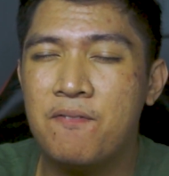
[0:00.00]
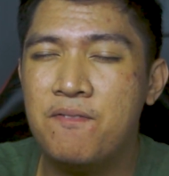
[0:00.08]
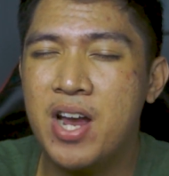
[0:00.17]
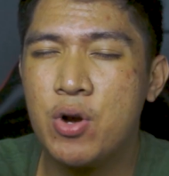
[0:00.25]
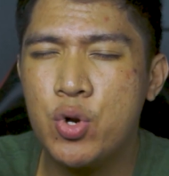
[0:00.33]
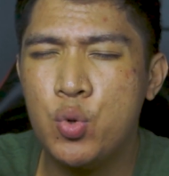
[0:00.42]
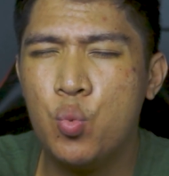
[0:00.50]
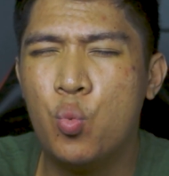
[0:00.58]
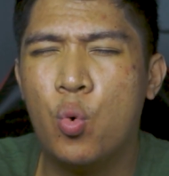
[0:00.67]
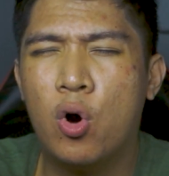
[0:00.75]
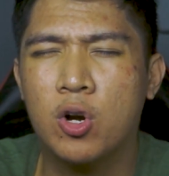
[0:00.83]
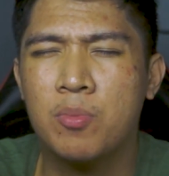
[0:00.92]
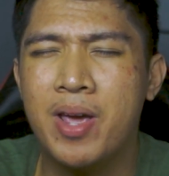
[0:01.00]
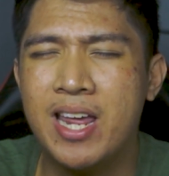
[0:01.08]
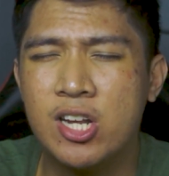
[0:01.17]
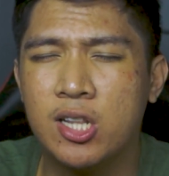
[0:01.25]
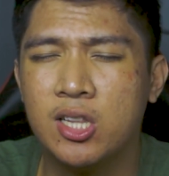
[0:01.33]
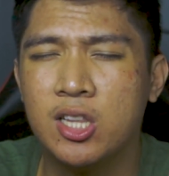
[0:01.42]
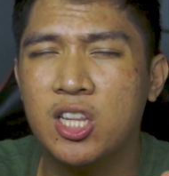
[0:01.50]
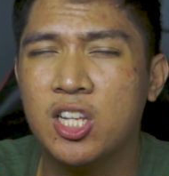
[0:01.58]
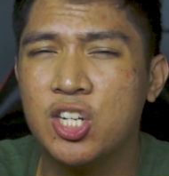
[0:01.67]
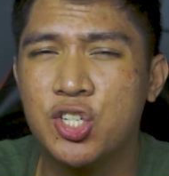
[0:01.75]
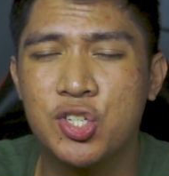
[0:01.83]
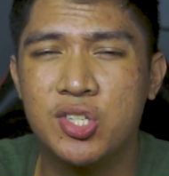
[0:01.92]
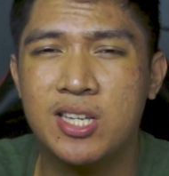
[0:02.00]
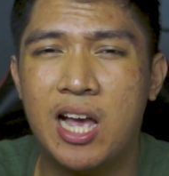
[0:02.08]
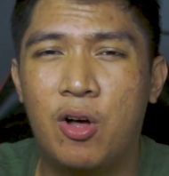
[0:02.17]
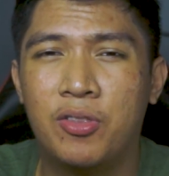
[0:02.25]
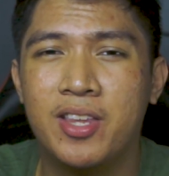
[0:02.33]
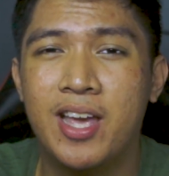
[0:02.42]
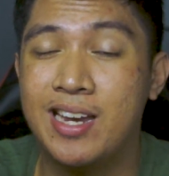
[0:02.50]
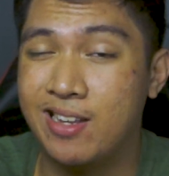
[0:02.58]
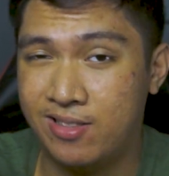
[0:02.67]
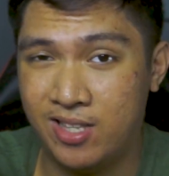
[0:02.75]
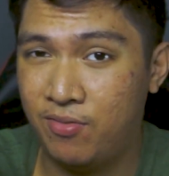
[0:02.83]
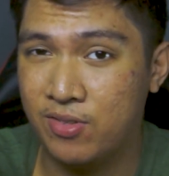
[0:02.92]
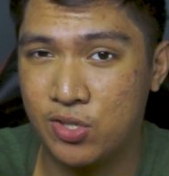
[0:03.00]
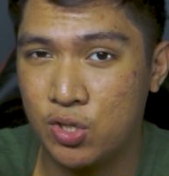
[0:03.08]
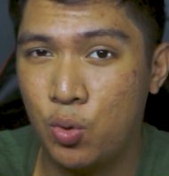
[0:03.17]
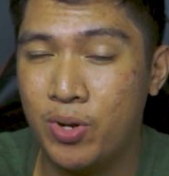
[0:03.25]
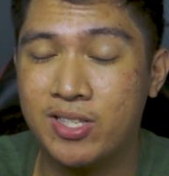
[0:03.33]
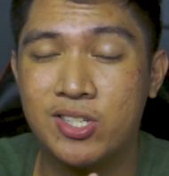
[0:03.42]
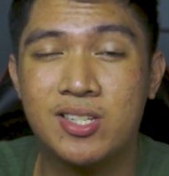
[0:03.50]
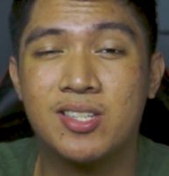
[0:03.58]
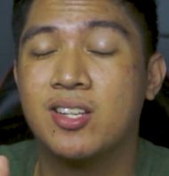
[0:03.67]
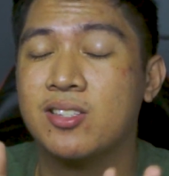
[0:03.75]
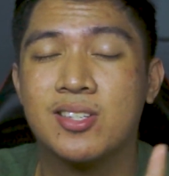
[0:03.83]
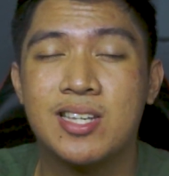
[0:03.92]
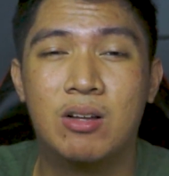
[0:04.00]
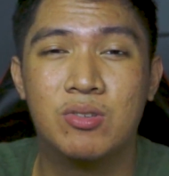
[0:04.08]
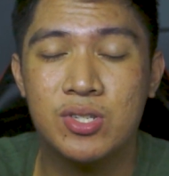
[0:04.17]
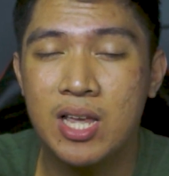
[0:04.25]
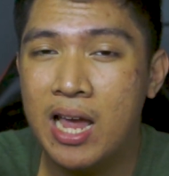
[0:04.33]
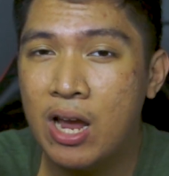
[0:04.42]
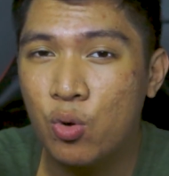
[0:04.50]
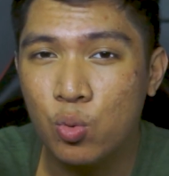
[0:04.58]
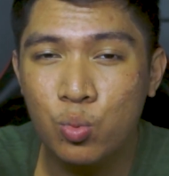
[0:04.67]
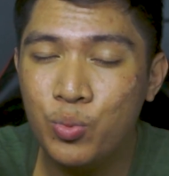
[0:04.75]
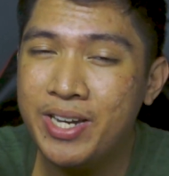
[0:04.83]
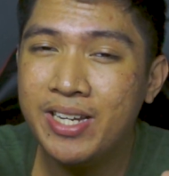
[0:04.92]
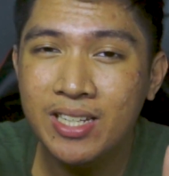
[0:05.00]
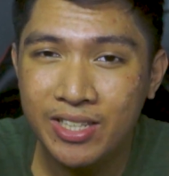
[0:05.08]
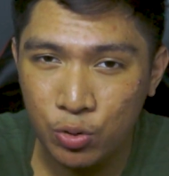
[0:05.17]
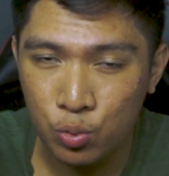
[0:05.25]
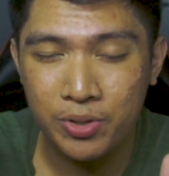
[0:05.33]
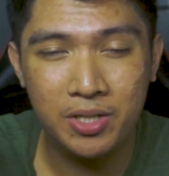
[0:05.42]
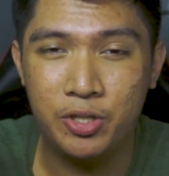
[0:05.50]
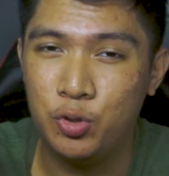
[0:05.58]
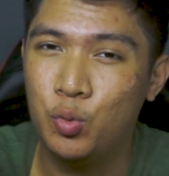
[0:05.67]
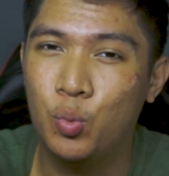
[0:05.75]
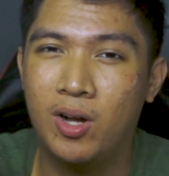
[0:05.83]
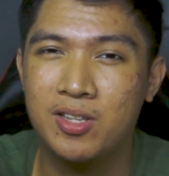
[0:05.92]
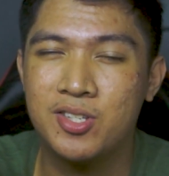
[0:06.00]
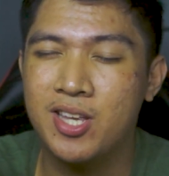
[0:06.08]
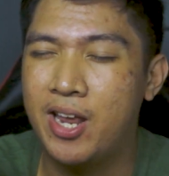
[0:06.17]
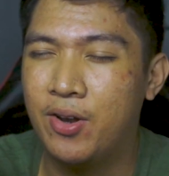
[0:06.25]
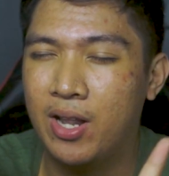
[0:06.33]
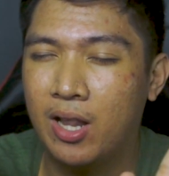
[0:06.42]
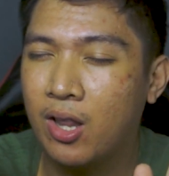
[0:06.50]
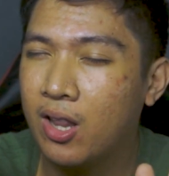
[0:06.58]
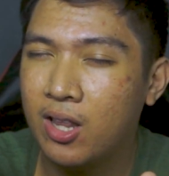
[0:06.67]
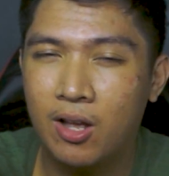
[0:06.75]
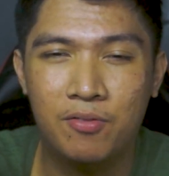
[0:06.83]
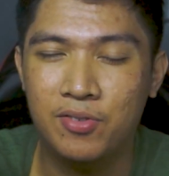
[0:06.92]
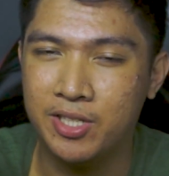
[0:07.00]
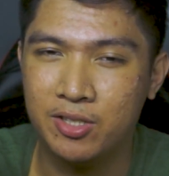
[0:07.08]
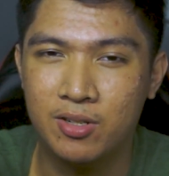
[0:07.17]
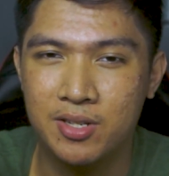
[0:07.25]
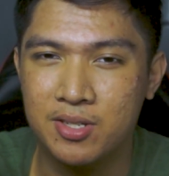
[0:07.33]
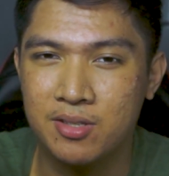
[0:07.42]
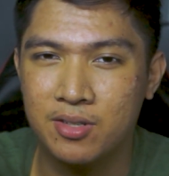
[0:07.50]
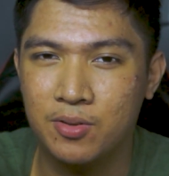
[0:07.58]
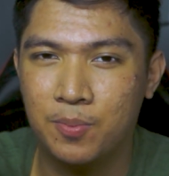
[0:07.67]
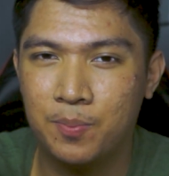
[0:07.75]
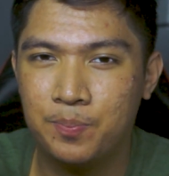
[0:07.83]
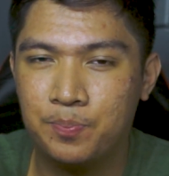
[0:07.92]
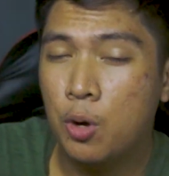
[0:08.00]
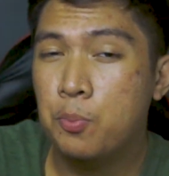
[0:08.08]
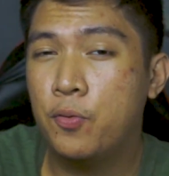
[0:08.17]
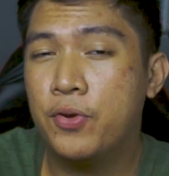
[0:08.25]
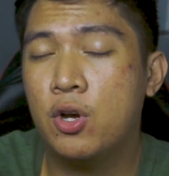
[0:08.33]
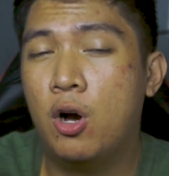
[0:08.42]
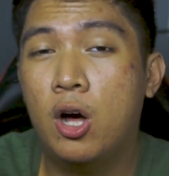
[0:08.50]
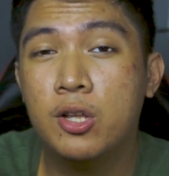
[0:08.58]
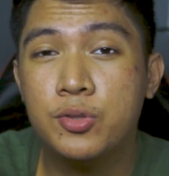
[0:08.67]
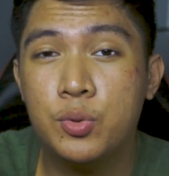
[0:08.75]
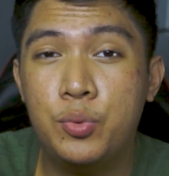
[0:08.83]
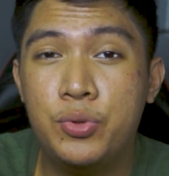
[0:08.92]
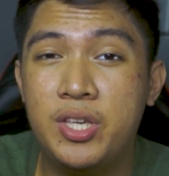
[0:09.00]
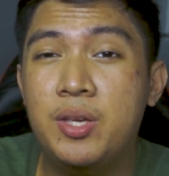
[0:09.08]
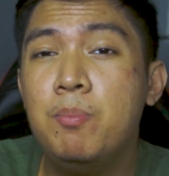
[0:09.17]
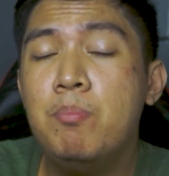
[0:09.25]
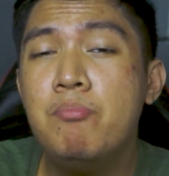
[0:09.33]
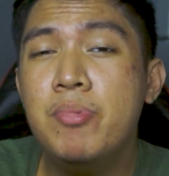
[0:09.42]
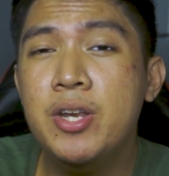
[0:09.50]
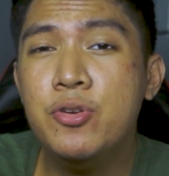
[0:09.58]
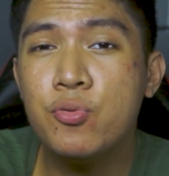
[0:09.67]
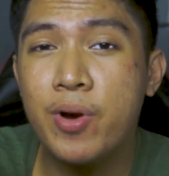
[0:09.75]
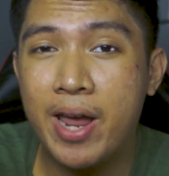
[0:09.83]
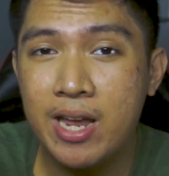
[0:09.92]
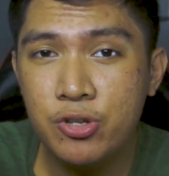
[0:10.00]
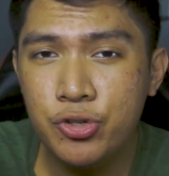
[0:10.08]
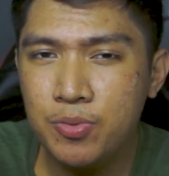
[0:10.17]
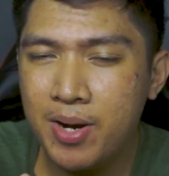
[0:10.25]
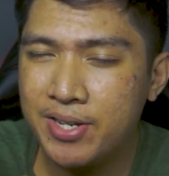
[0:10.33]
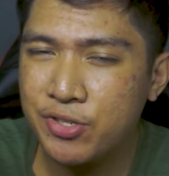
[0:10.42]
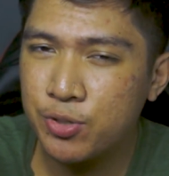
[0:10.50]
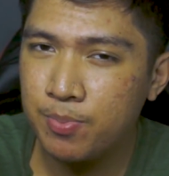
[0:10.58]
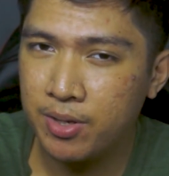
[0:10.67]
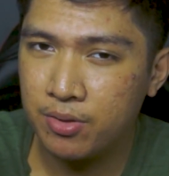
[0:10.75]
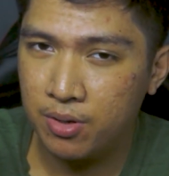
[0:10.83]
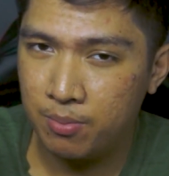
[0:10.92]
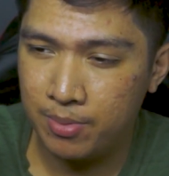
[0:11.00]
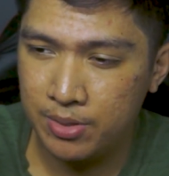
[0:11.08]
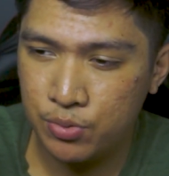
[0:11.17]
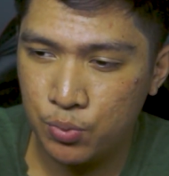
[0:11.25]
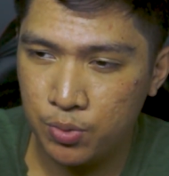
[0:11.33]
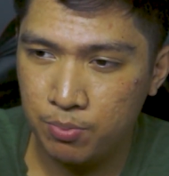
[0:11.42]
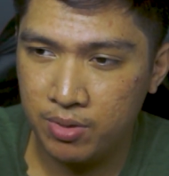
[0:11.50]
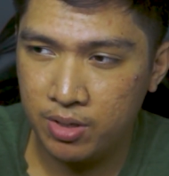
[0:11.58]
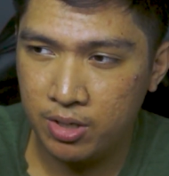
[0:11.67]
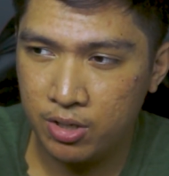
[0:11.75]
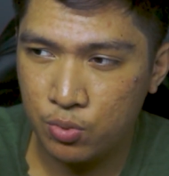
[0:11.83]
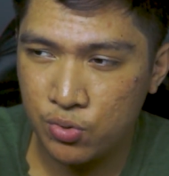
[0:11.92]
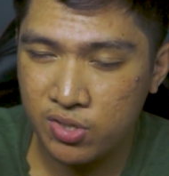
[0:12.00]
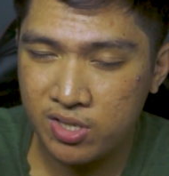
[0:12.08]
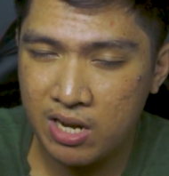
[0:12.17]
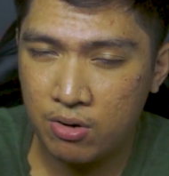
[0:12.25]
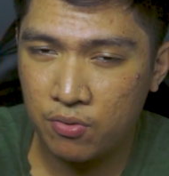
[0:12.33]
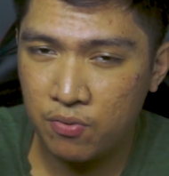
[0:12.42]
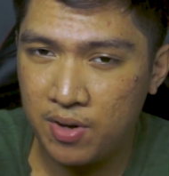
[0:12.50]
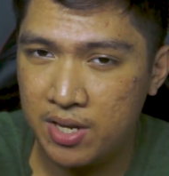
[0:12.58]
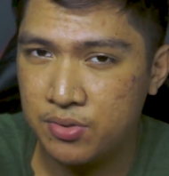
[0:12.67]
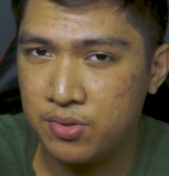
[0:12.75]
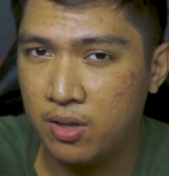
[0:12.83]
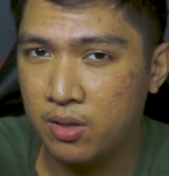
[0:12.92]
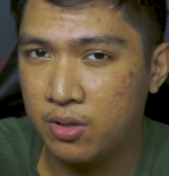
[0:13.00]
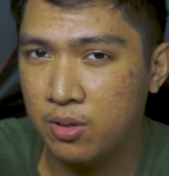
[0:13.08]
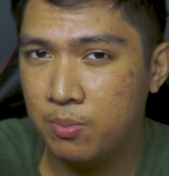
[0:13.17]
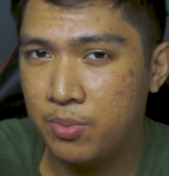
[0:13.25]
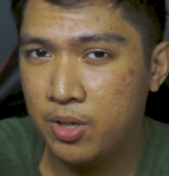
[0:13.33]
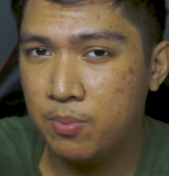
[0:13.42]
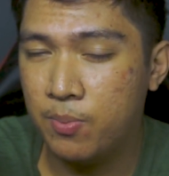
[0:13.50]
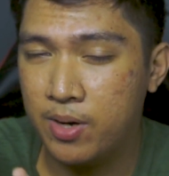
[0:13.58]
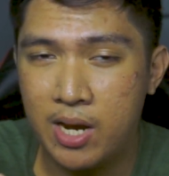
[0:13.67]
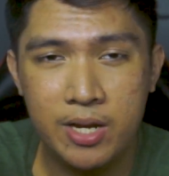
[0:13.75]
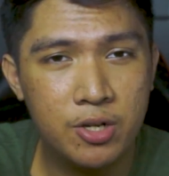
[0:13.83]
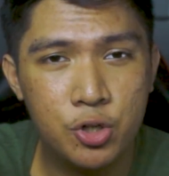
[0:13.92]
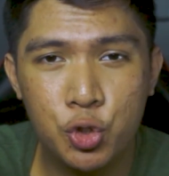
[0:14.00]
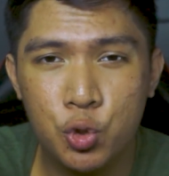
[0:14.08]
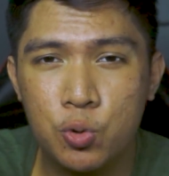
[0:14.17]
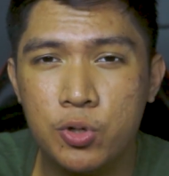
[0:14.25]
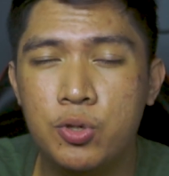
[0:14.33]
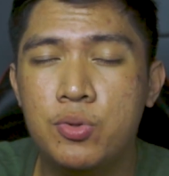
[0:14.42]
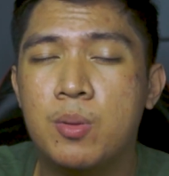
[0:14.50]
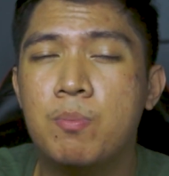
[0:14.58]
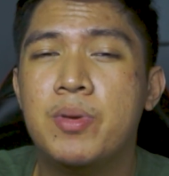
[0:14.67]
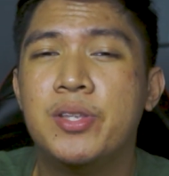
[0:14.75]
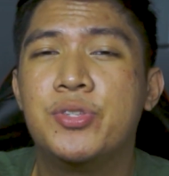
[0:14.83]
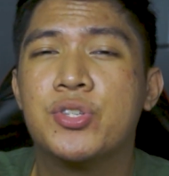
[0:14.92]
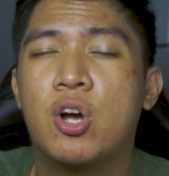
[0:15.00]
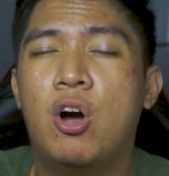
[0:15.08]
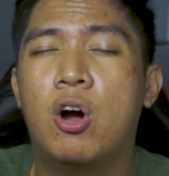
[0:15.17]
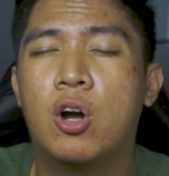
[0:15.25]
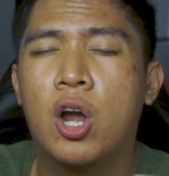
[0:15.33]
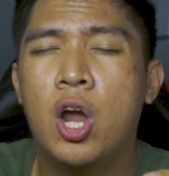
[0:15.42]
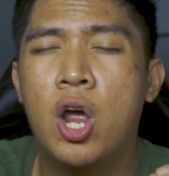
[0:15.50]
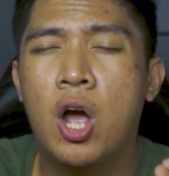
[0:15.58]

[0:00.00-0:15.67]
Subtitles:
very warm and lush sound, and even so, it still sounds really, really nuanced and lovely to listen to. Moving on to the mid-range, you might expect that the mids would be, you know, sacrificed a little bit, but I can assure you the mids are